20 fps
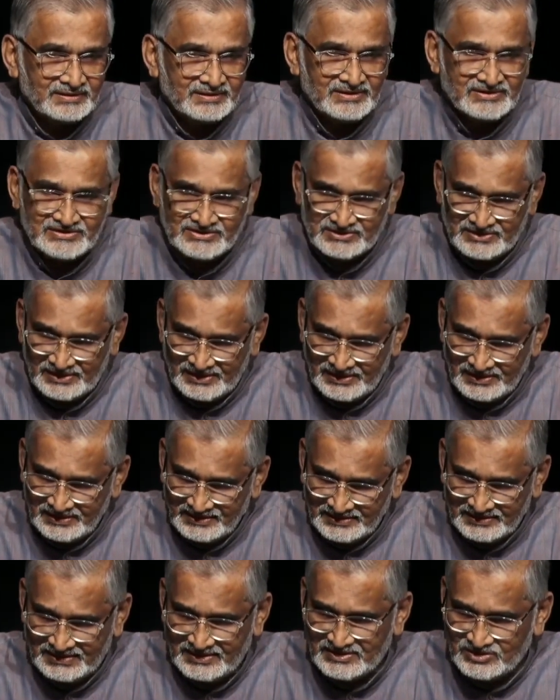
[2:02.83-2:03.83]
this day,
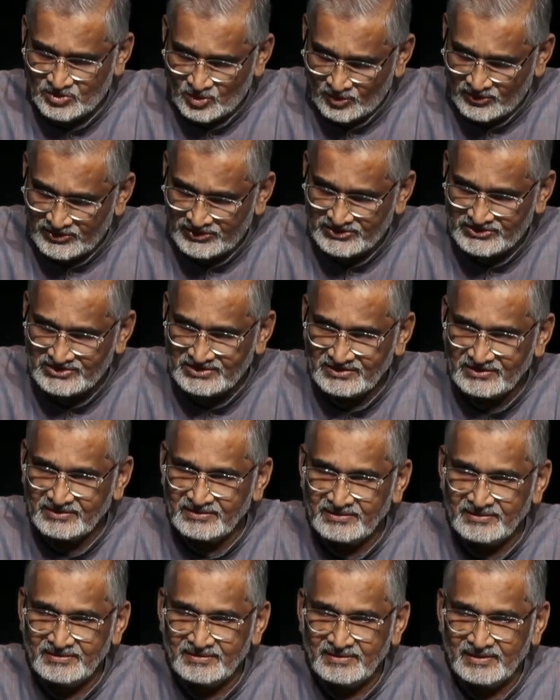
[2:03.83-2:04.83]
this occasion,
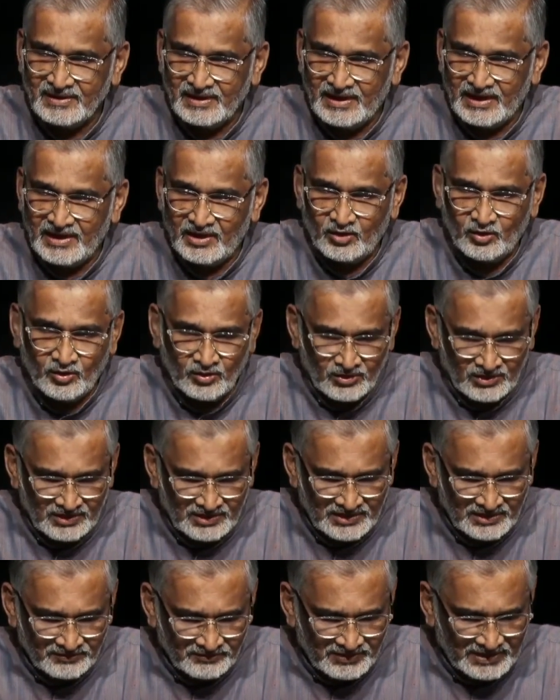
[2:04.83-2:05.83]
and
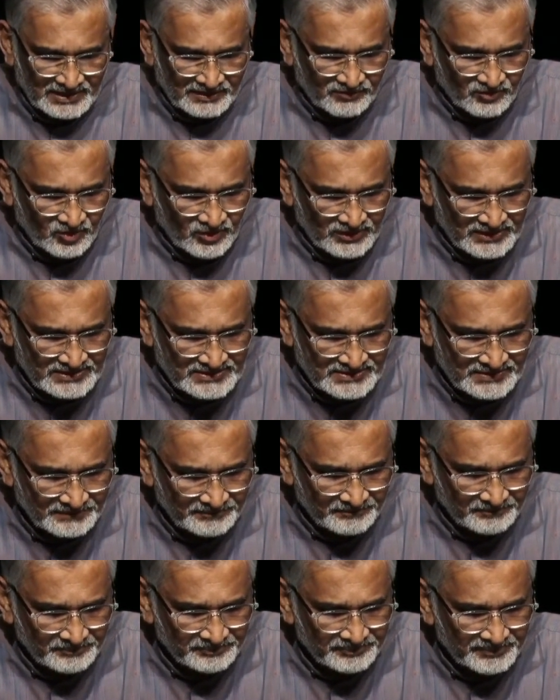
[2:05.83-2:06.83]
honor our awardees.
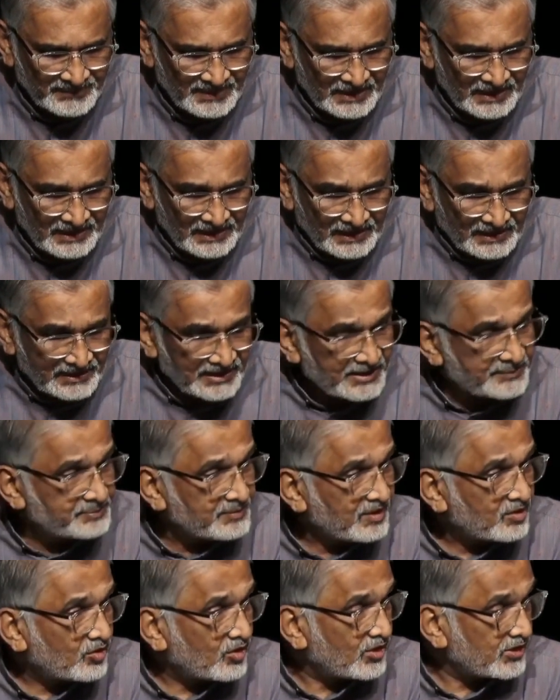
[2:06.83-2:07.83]
Let
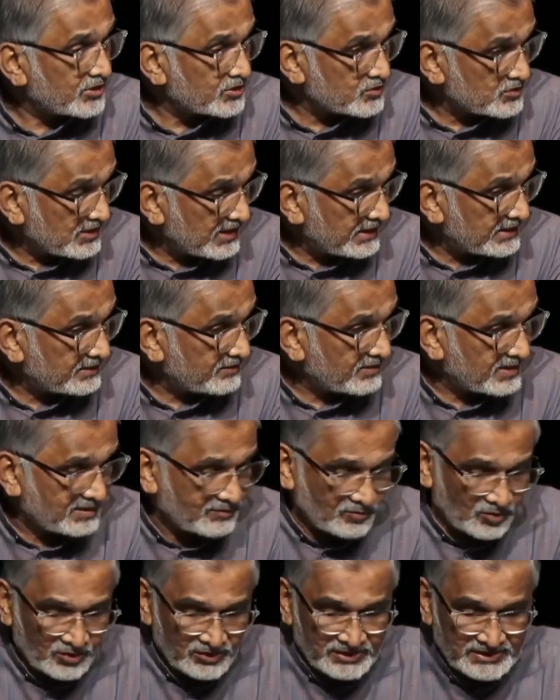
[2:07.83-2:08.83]
me congratulate our
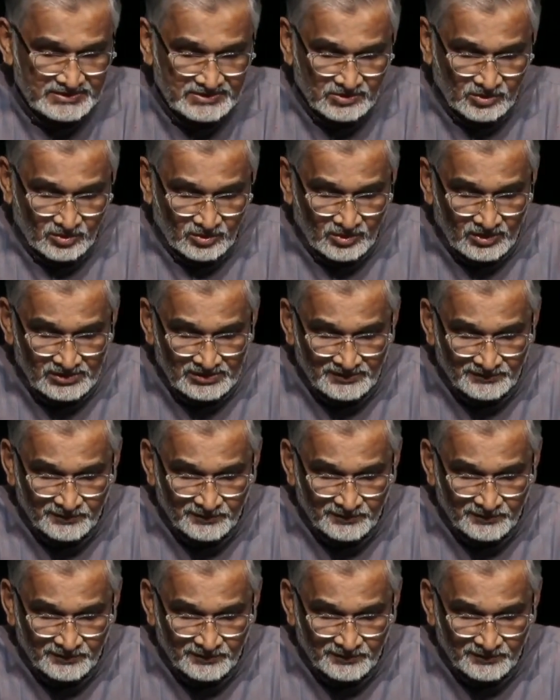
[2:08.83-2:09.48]
awardees, all